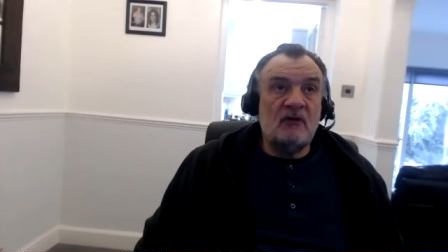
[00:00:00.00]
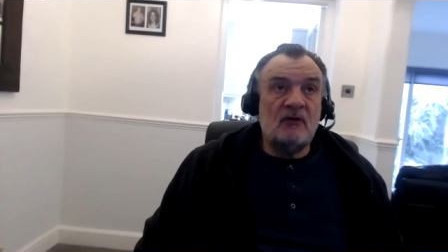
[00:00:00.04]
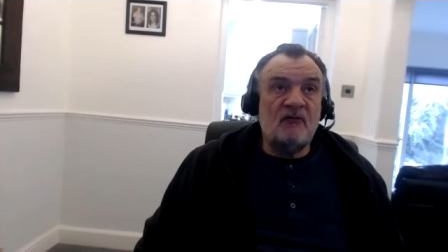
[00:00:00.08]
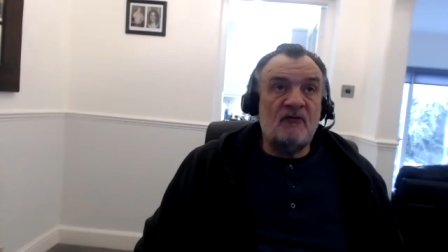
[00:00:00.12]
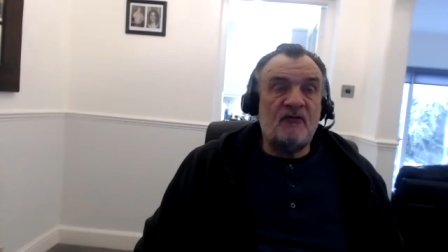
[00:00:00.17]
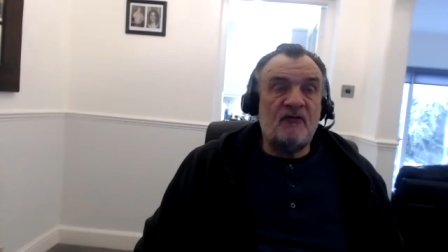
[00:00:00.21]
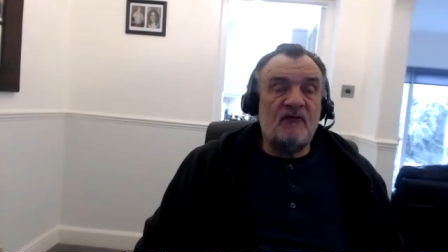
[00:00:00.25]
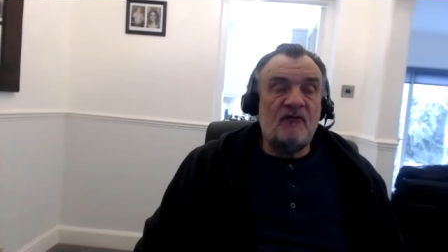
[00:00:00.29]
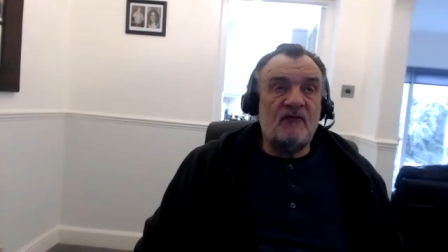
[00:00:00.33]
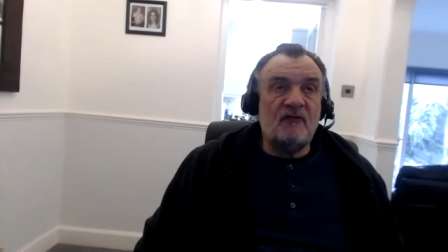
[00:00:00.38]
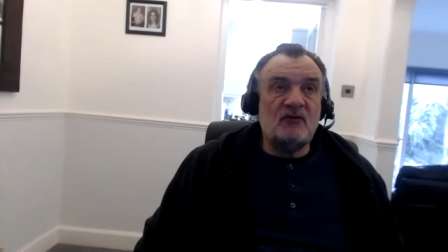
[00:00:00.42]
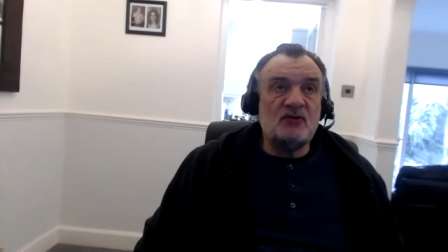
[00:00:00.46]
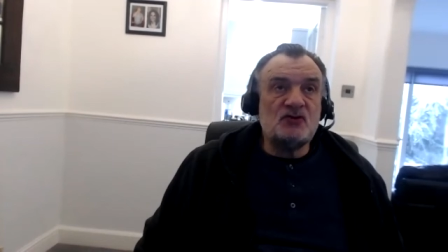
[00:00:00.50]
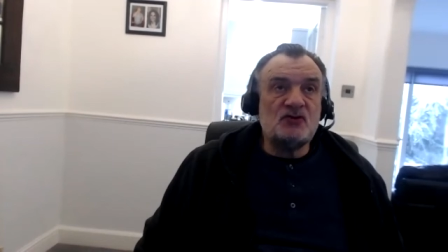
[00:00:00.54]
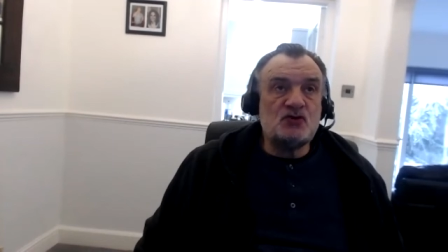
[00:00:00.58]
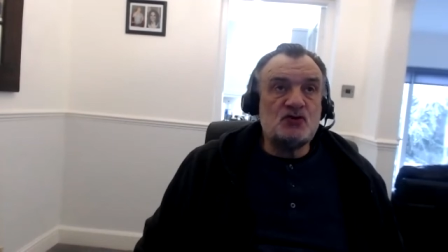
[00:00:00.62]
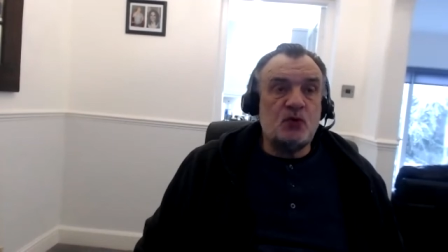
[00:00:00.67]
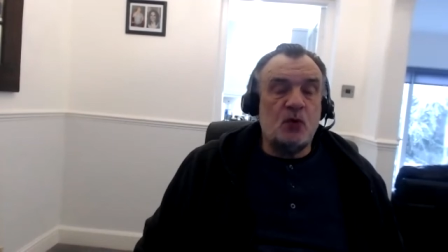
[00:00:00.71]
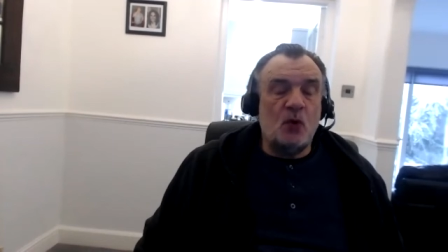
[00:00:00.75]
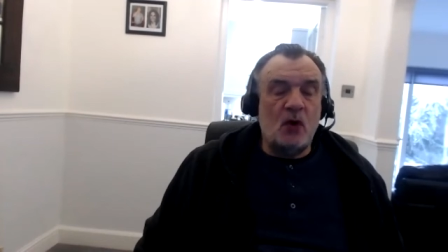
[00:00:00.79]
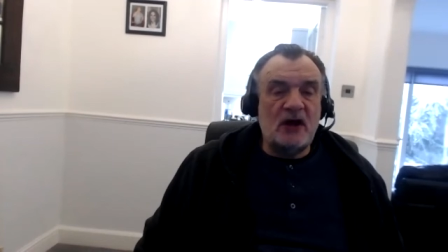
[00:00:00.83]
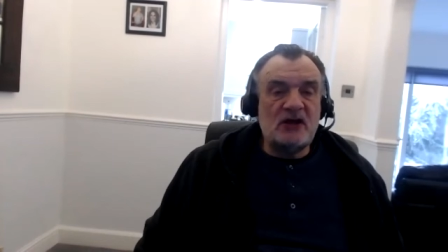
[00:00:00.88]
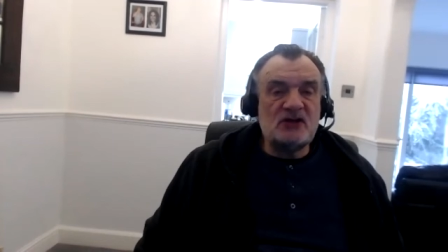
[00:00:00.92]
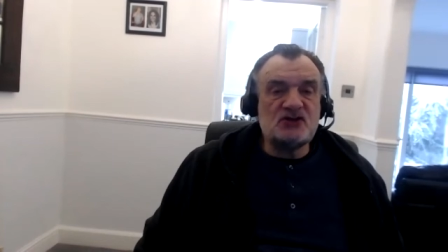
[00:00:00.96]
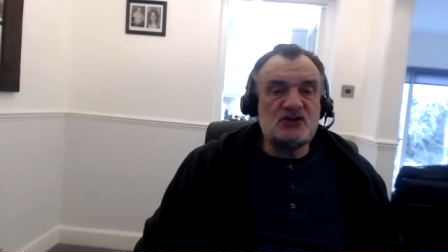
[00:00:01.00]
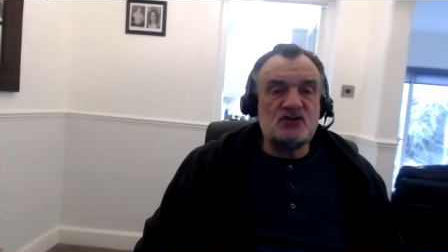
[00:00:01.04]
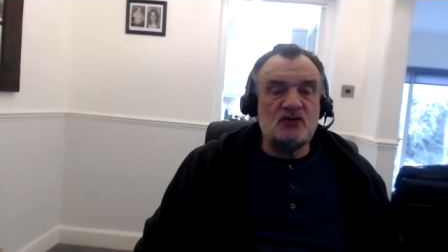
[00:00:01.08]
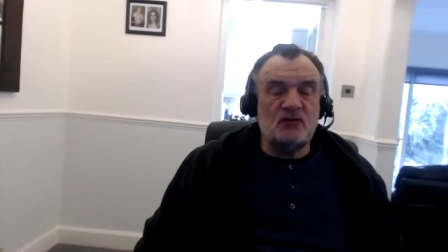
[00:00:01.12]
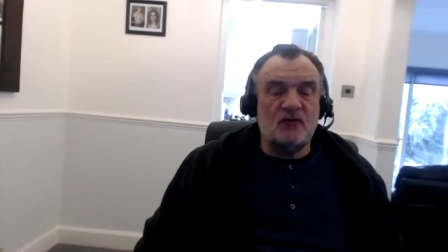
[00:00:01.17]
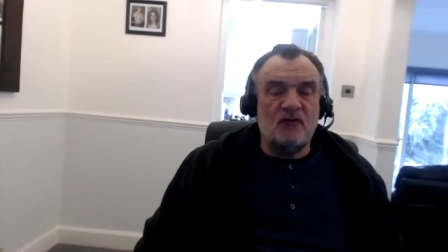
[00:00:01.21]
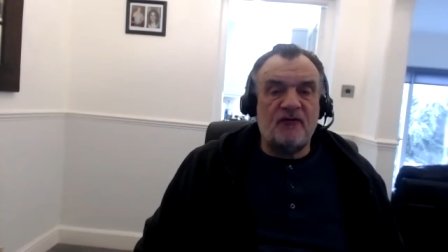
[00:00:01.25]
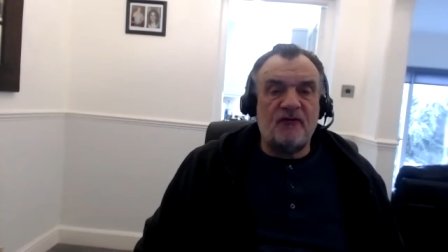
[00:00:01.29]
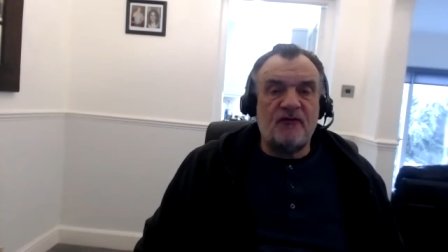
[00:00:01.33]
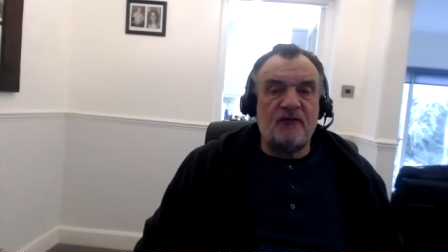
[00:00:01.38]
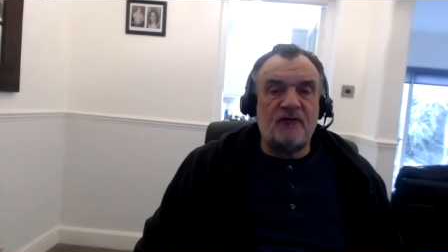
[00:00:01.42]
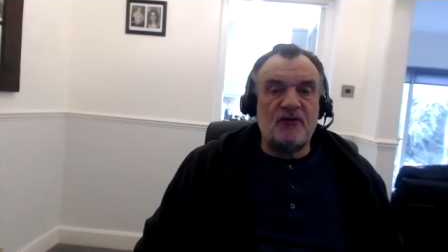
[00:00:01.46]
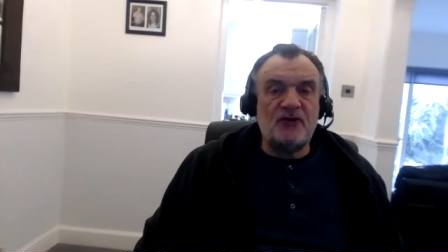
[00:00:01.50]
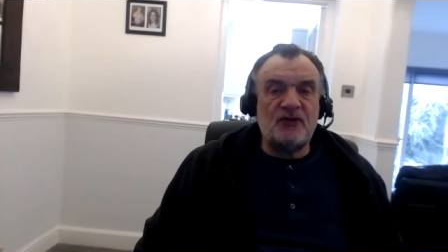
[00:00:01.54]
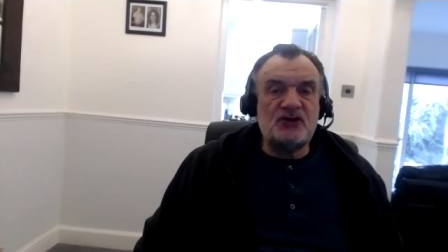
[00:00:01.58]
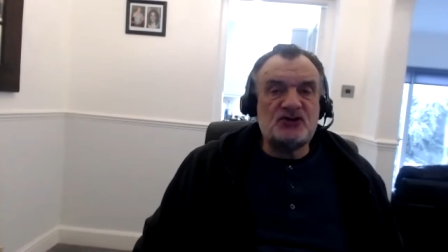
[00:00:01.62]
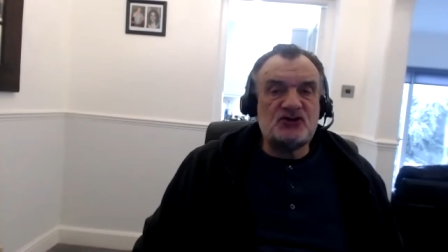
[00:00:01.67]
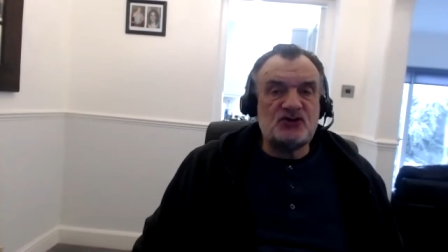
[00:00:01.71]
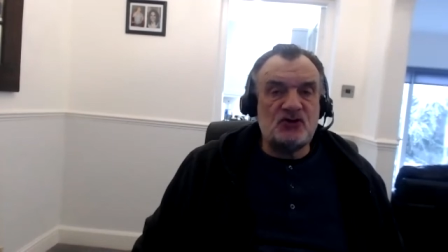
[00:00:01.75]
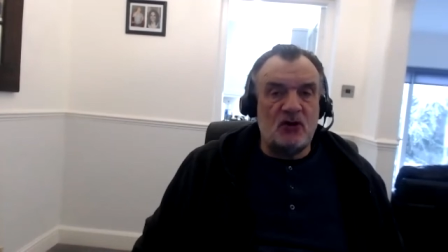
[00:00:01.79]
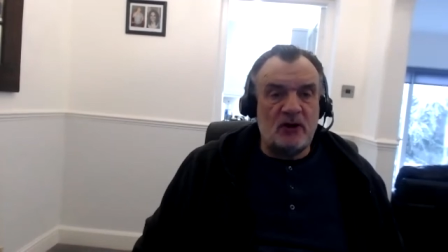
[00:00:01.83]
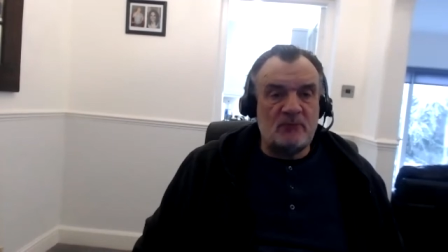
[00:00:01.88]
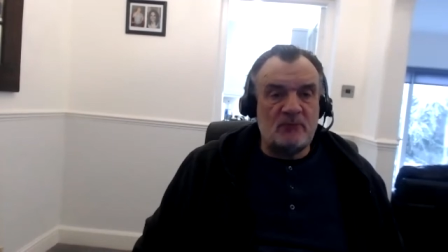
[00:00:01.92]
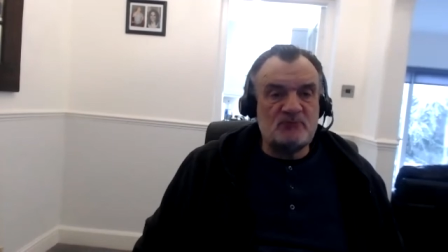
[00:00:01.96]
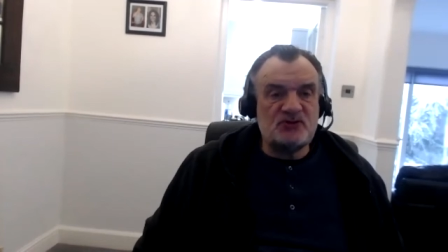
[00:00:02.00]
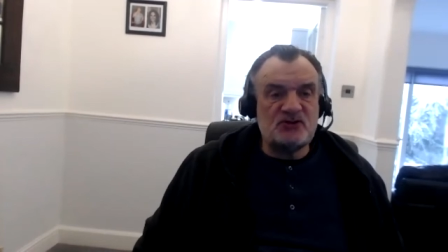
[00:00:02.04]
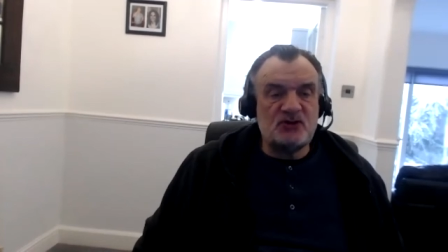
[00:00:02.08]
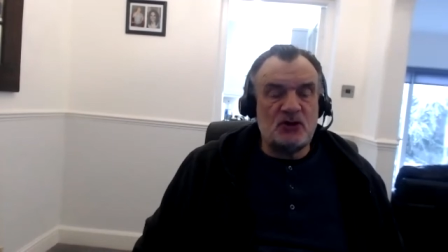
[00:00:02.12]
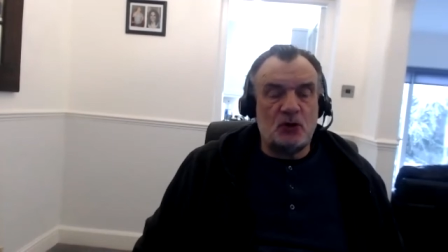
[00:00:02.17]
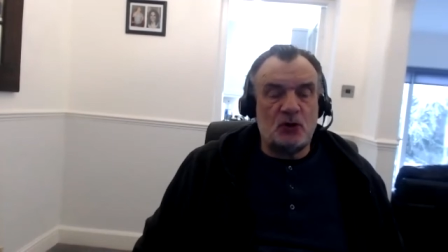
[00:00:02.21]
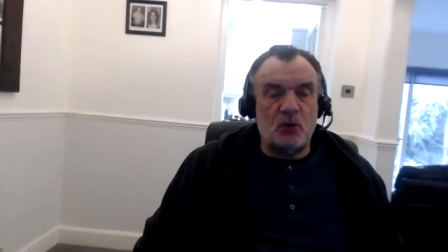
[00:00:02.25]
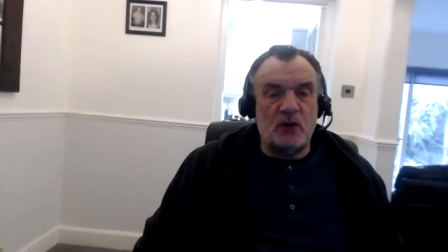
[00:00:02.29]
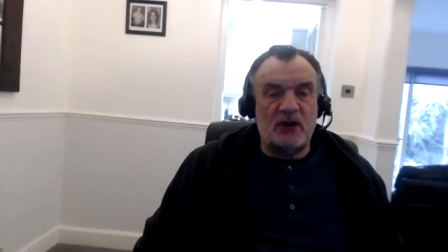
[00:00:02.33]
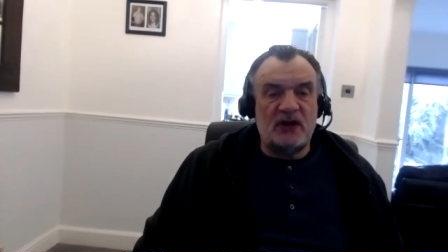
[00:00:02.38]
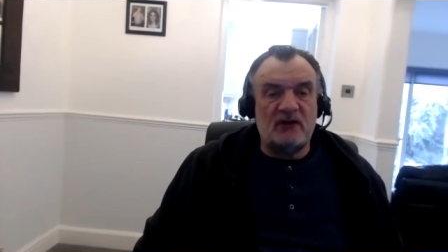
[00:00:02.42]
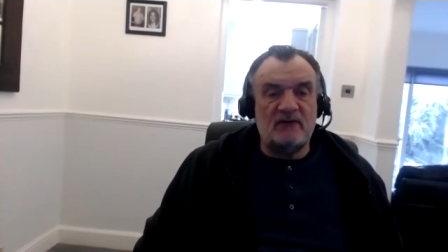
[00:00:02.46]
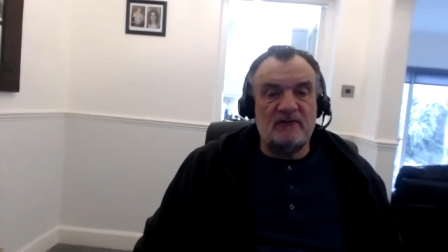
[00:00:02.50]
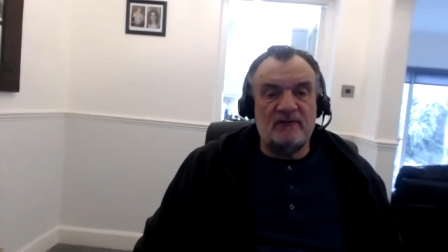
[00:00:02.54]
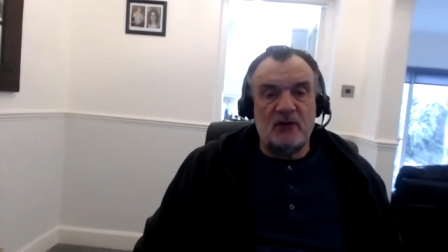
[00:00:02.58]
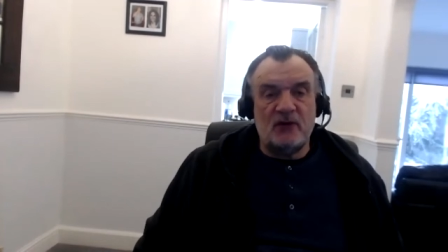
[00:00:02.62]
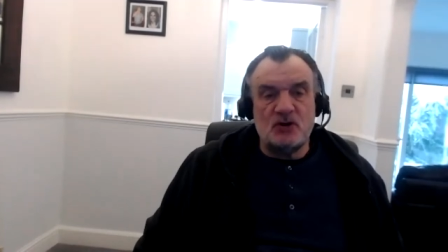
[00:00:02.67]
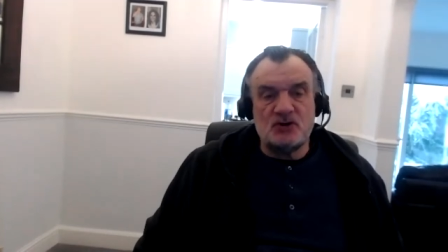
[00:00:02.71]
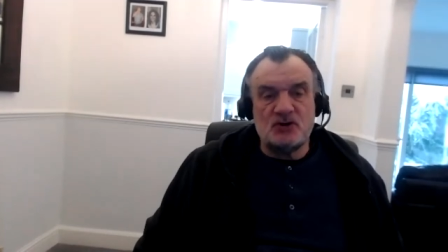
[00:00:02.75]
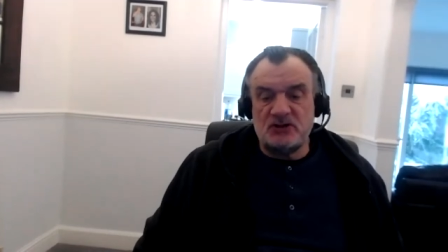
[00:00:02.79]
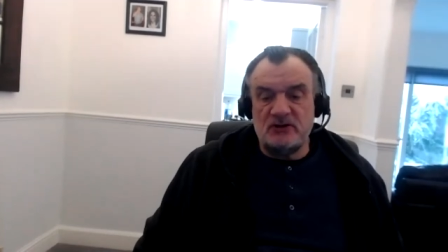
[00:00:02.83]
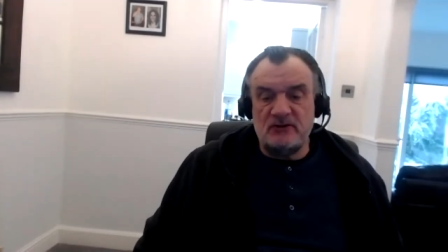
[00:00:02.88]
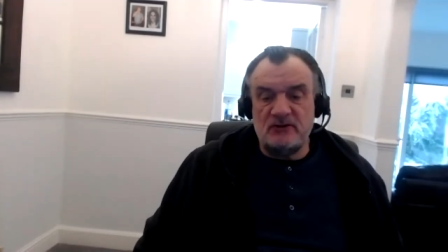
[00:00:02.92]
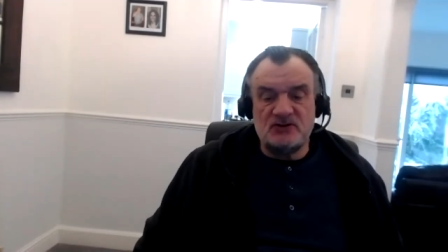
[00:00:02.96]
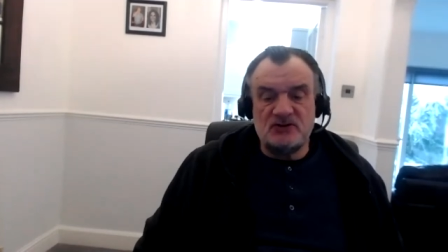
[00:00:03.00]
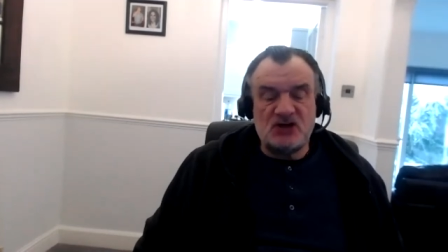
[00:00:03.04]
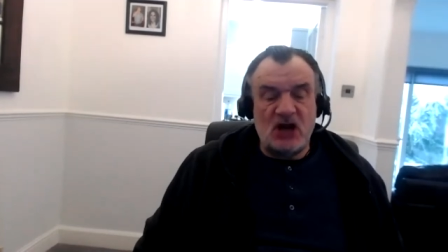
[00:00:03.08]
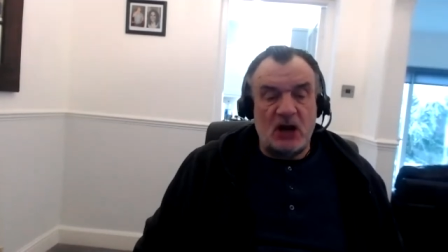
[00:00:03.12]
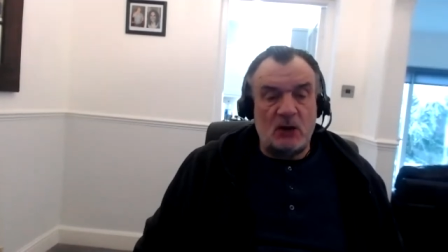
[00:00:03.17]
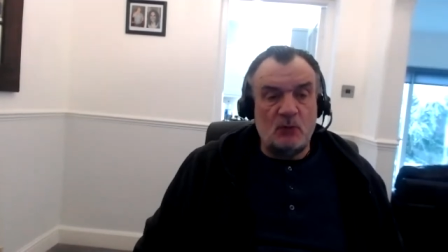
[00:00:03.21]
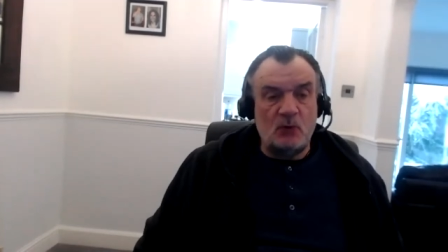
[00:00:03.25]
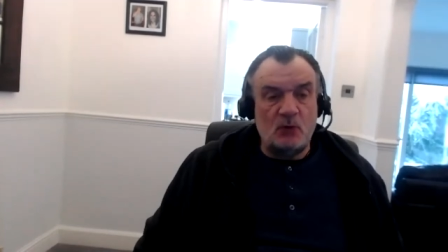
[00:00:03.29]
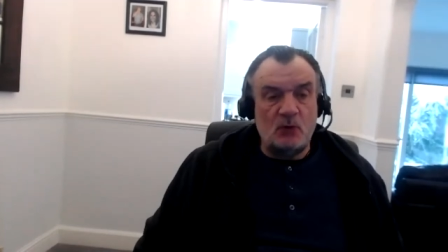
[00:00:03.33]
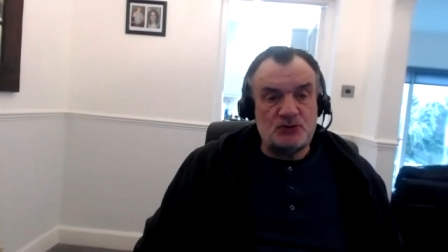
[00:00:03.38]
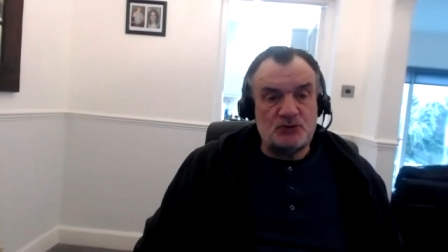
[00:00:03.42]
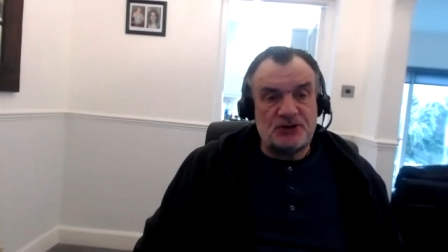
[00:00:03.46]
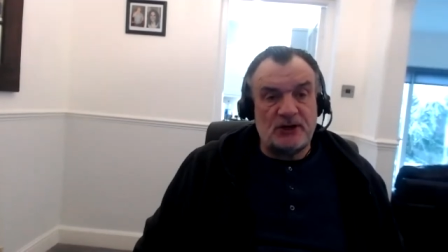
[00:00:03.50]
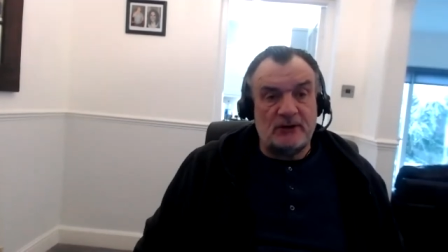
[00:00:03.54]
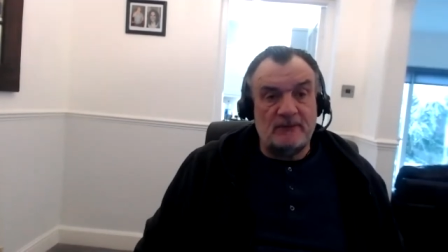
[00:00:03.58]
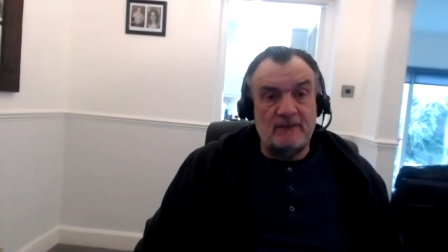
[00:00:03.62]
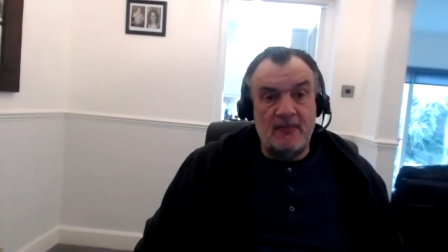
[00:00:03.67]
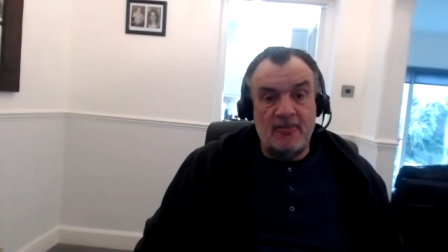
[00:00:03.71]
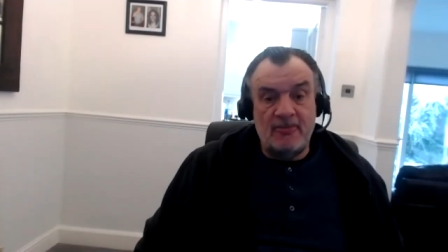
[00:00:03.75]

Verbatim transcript: f- twice or three times the quicker version of Jack Wilshere.